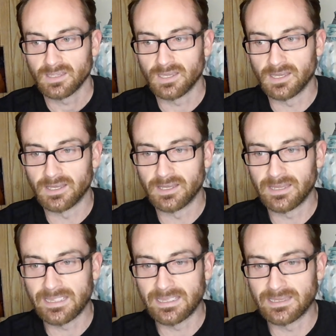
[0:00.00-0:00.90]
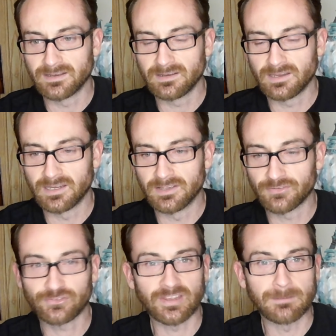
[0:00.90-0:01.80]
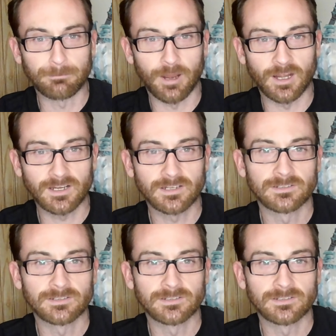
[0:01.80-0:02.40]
at State Park.